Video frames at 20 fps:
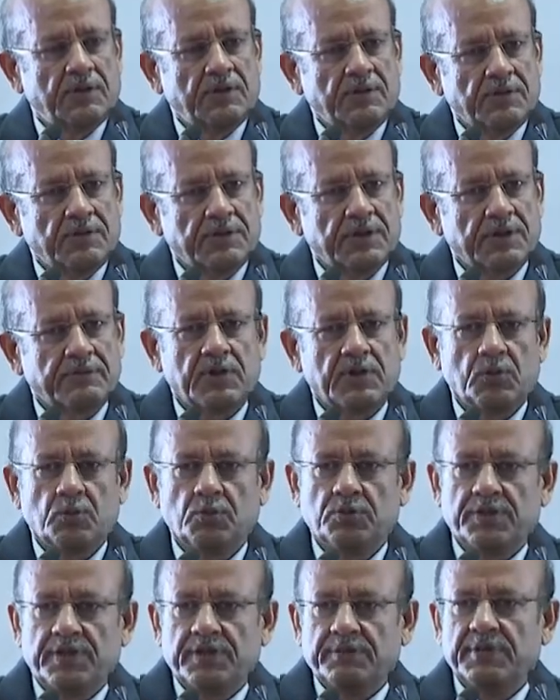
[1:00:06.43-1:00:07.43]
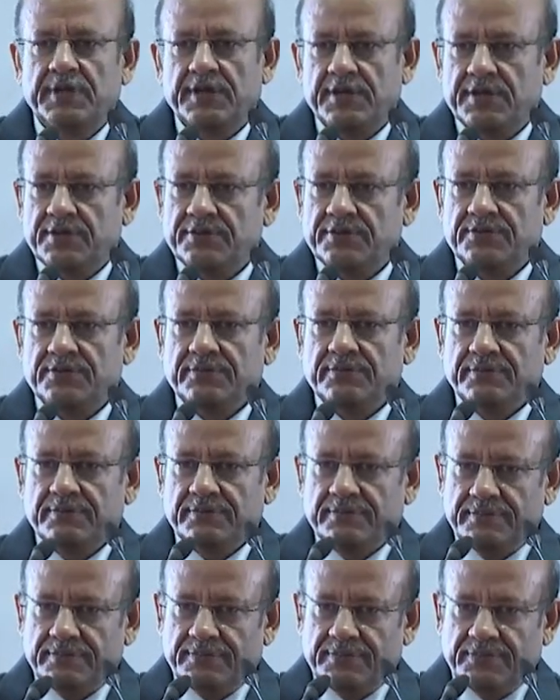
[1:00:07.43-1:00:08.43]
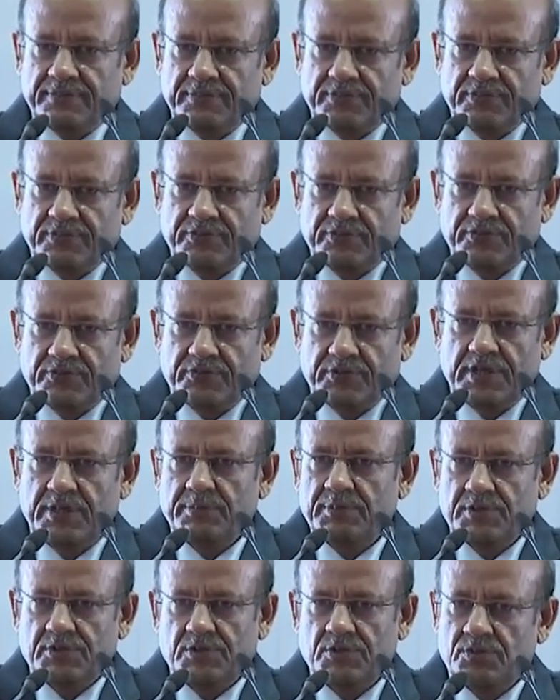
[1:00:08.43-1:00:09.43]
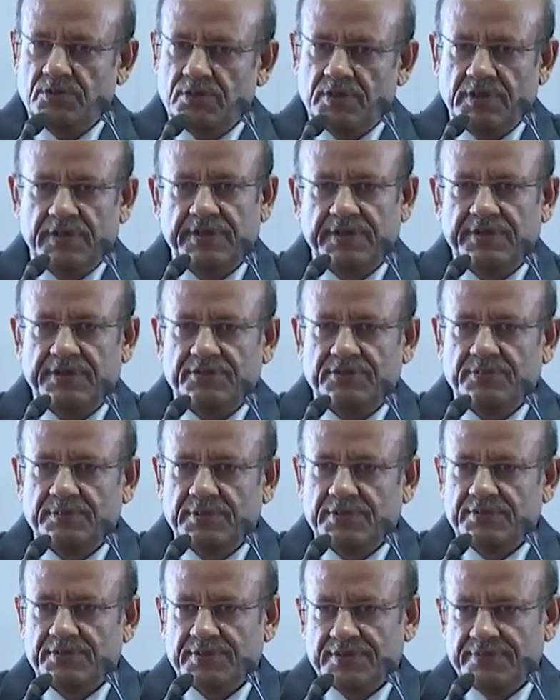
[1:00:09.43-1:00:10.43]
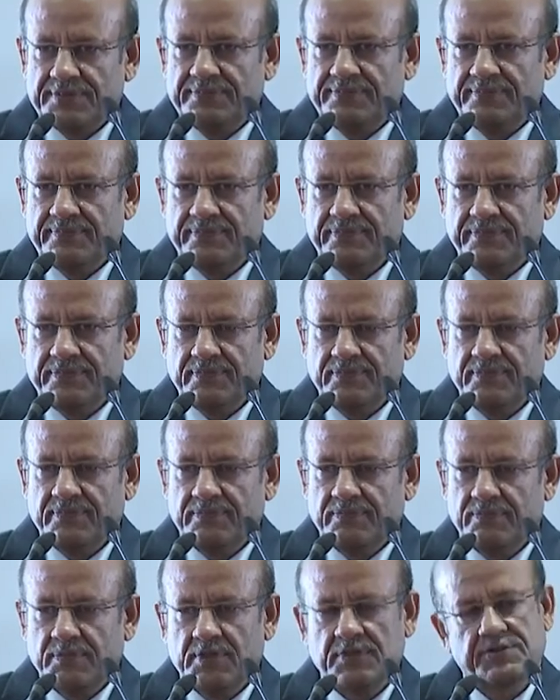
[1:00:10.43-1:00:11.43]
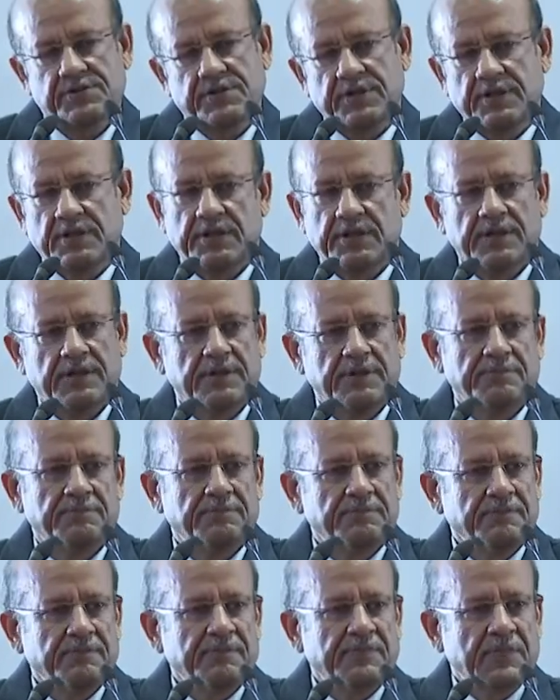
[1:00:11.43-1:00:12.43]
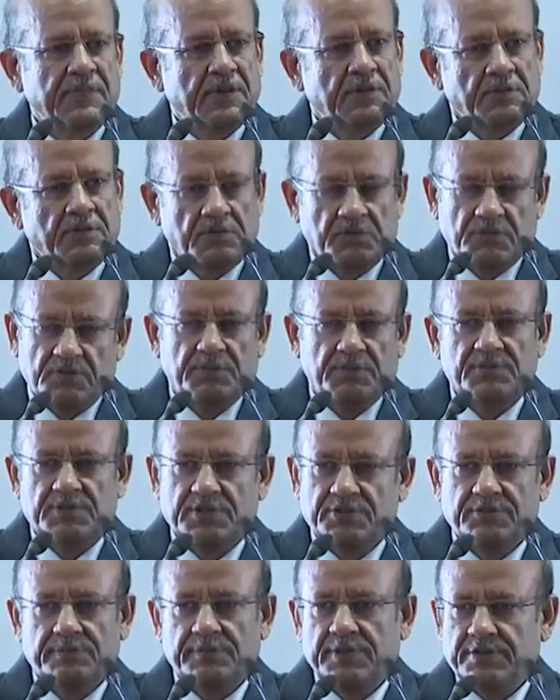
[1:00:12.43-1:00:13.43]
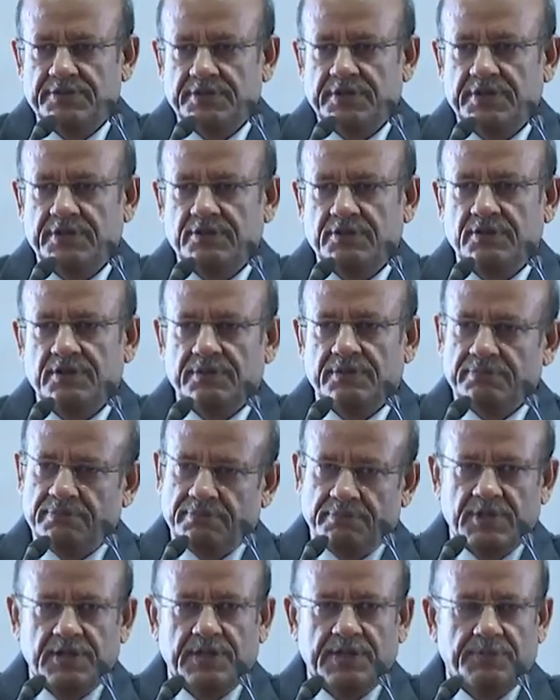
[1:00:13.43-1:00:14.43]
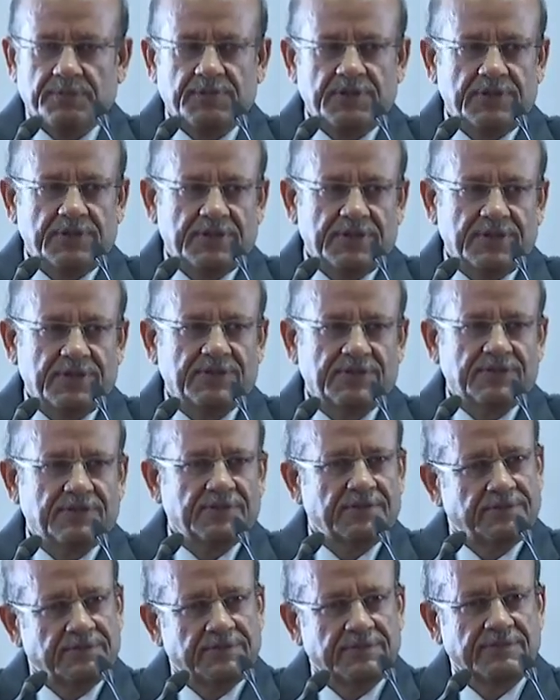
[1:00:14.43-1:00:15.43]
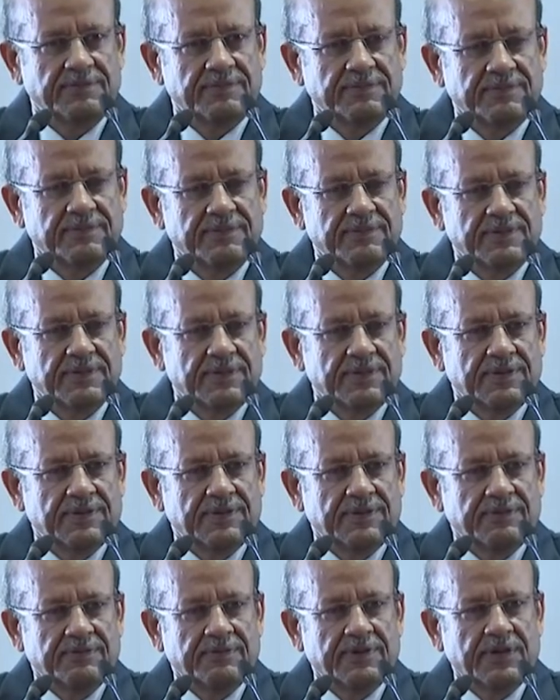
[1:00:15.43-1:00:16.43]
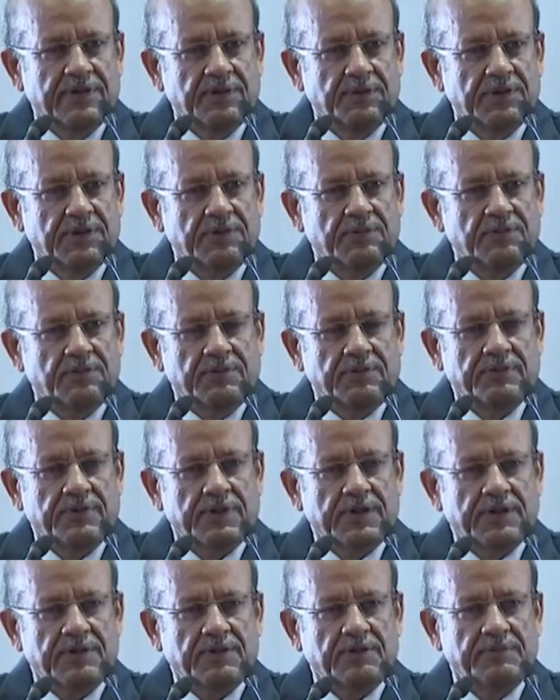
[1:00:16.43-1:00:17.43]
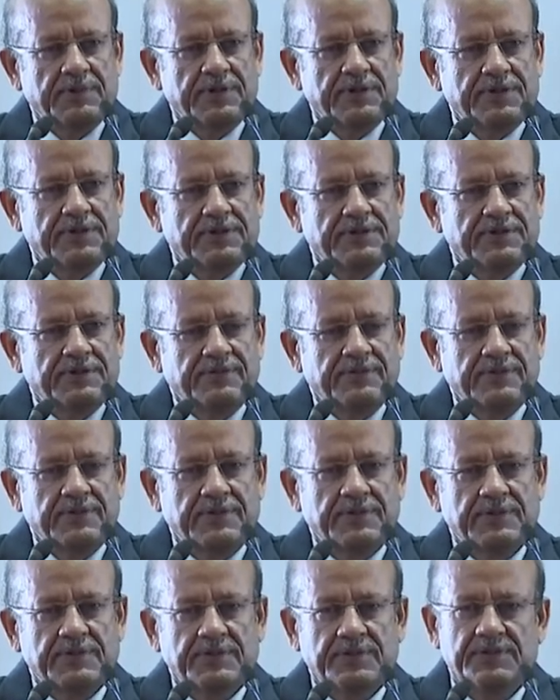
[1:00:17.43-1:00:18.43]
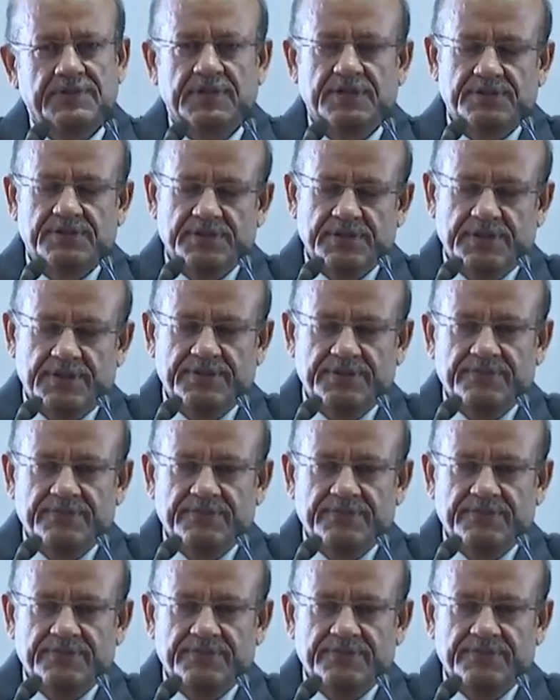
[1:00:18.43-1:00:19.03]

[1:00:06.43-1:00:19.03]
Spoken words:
There were two, three matters, same issue already dismissed. But still I had some judgments I got, built up the case, went to the court for arguments. The judge said,